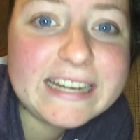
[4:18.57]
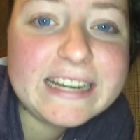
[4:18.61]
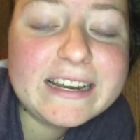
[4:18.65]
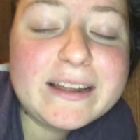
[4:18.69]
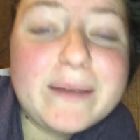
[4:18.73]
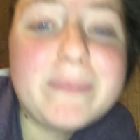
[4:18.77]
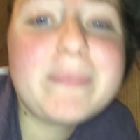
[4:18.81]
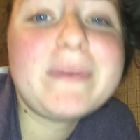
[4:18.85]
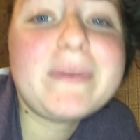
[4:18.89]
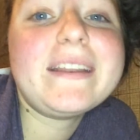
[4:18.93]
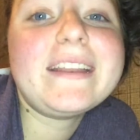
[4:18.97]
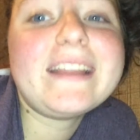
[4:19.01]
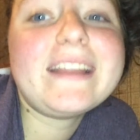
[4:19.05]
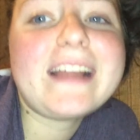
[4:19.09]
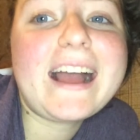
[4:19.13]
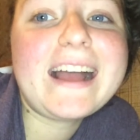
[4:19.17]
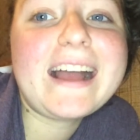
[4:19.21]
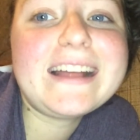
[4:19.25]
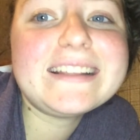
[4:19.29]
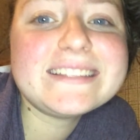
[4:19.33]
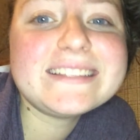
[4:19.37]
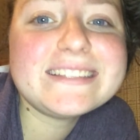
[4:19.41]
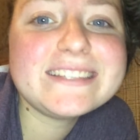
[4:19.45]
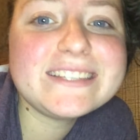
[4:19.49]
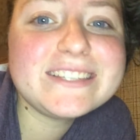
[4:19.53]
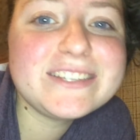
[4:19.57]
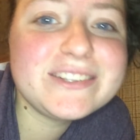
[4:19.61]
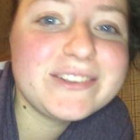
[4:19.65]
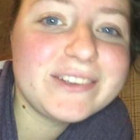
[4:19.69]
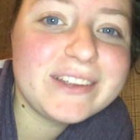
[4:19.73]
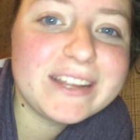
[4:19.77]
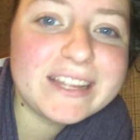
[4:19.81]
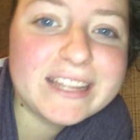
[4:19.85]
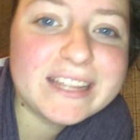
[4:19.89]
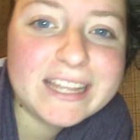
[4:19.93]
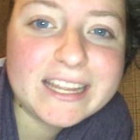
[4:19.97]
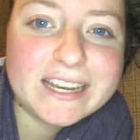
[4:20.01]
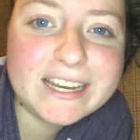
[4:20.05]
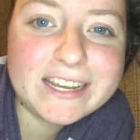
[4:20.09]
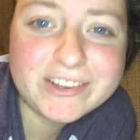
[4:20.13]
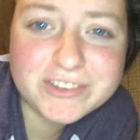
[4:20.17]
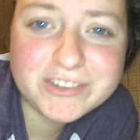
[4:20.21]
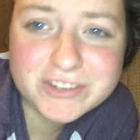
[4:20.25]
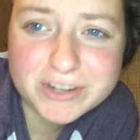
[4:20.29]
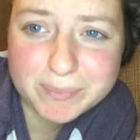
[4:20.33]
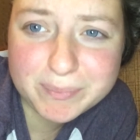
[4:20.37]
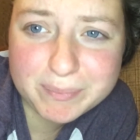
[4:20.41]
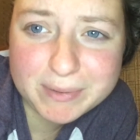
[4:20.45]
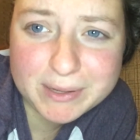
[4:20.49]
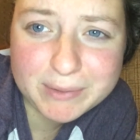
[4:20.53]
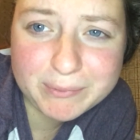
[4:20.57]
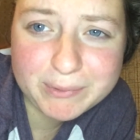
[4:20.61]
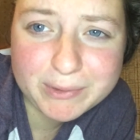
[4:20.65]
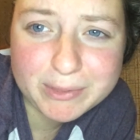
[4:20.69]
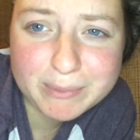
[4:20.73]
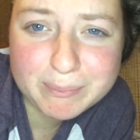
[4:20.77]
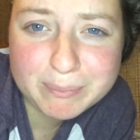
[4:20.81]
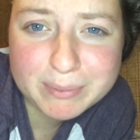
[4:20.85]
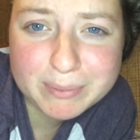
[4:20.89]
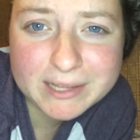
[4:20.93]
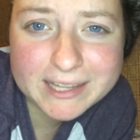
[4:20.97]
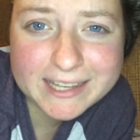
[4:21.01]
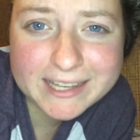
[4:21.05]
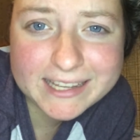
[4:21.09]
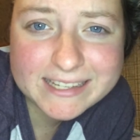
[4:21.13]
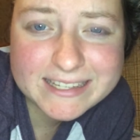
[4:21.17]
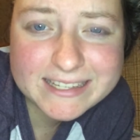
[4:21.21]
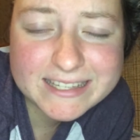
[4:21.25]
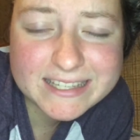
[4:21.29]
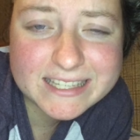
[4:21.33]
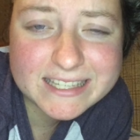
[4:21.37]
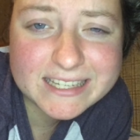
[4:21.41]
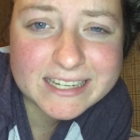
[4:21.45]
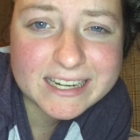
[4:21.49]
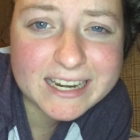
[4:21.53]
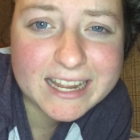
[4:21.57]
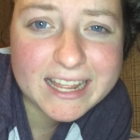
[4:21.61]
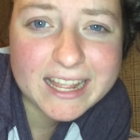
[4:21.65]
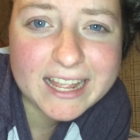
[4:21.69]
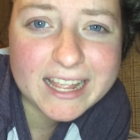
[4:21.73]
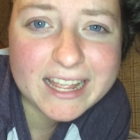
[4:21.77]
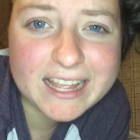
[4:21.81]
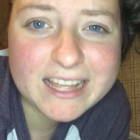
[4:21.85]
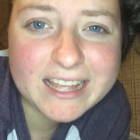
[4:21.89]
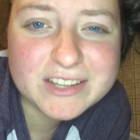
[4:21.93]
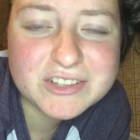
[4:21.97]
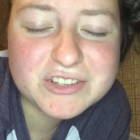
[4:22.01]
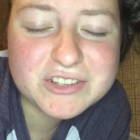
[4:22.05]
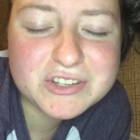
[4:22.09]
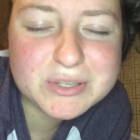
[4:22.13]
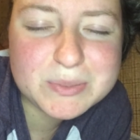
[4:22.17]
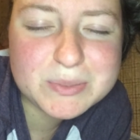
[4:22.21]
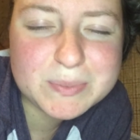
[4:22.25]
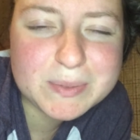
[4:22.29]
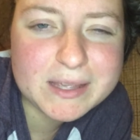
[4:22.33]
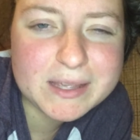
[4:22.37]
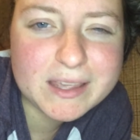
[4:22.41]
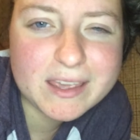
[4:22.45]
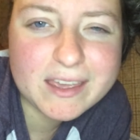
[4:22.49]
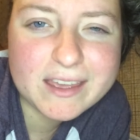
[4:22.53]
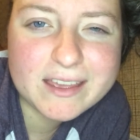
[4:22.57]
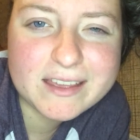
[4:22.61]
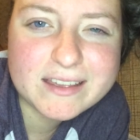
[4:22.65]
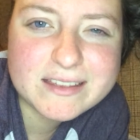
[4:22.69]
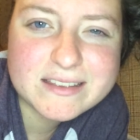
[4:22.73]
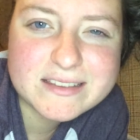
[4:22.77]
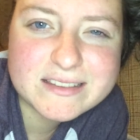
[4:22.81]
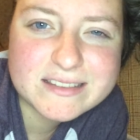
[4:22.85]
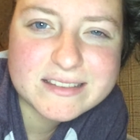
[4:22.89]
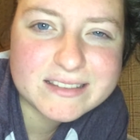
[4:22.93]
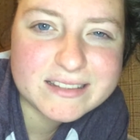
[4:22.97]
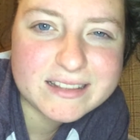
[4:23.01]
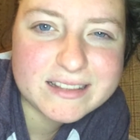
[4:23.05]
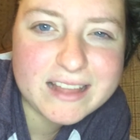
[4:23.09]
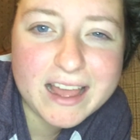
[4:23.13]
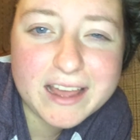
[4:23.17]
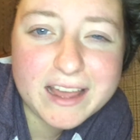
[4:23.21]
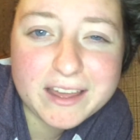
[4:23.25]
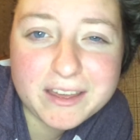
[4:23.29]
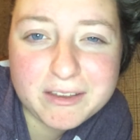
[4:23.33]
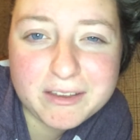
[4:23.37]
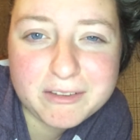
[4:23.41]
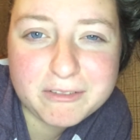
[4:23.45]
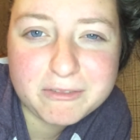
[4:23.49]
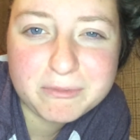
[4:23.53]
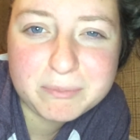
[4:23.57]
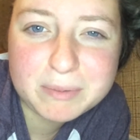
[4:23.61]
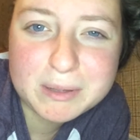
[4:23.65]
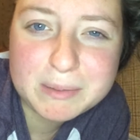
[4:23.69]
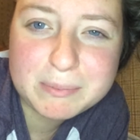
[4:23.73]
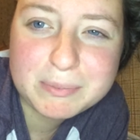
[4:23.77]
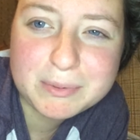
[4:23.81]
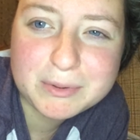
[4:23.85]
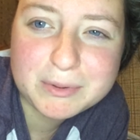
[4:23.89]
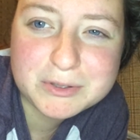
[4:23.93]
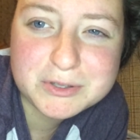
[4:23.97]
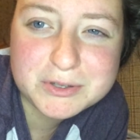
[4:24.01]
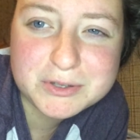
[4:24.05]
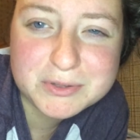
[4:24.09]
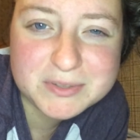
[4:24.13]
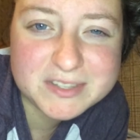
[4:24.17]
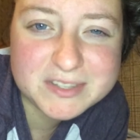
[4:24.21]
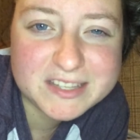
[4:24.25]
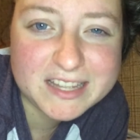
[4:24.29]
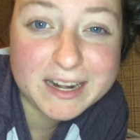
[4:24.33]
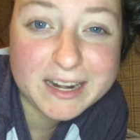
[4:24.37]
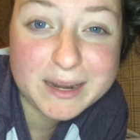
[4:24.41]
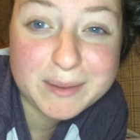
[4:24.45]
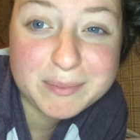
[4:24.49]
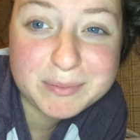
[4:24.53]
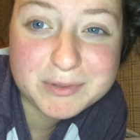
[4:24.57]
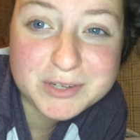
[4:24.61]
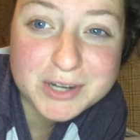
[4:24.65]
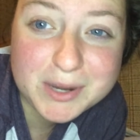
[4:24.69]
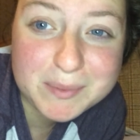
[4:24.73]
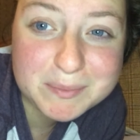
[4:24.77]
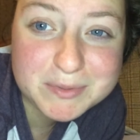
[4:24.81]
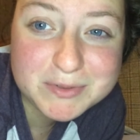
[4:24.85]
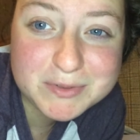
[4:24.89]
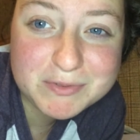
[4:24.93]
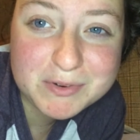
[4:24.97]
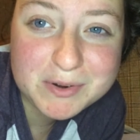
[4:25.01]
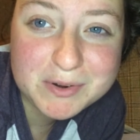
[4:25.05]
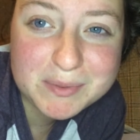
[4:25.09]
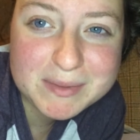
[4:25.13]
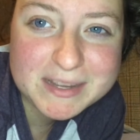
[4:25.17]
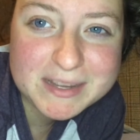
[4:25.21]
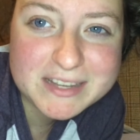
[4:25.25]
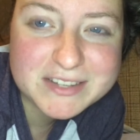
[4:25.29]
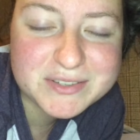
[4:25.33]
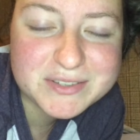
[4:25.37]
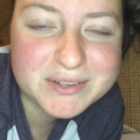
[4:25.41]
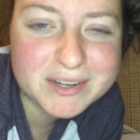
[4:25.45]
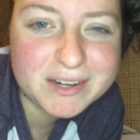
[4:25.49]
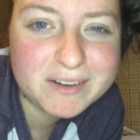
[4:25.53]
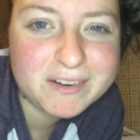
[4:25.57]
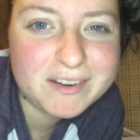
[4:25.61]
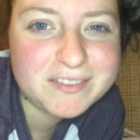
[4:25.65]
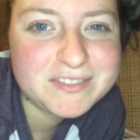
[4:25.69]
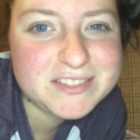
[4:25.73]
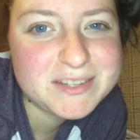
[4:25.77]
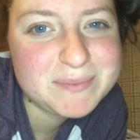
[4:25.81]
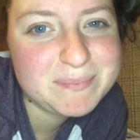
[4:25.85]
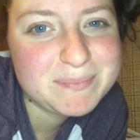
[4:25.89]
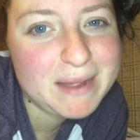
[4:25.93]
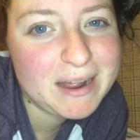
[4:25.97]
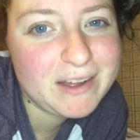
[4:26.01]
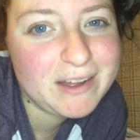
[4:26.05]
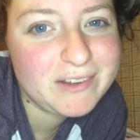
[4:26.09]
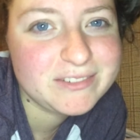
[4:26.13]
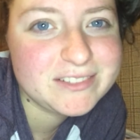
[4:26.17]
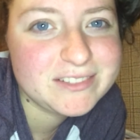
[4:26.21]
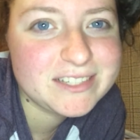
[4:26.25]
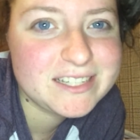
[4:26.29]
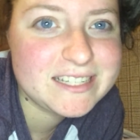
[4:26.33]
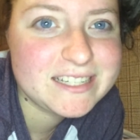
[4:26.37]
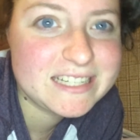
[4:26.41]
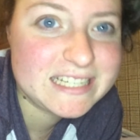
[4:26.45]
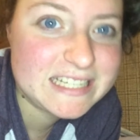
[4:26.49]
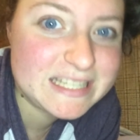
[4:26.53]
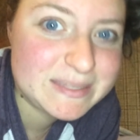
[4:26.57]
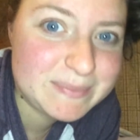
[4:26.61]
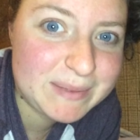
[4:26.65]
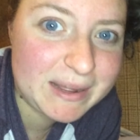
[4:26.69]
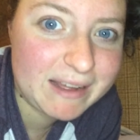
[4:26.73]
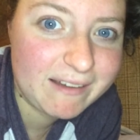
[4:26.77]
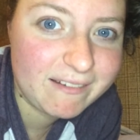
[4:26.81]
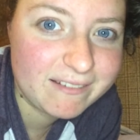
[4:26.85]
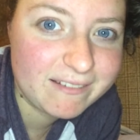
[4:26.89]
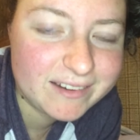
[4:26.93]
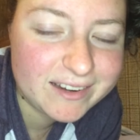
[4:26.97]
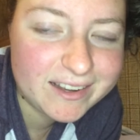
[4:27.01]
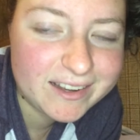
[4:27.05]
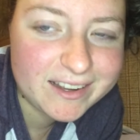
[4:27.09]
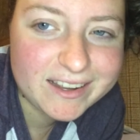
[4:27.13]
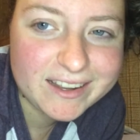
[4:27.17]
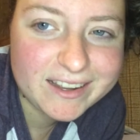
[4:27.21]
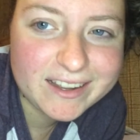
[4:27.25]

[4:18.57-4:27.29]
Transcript: Ended up not doing any jumping with Blaze today just because lack of people to set up jumps for me, so I don't have to mount and dismount,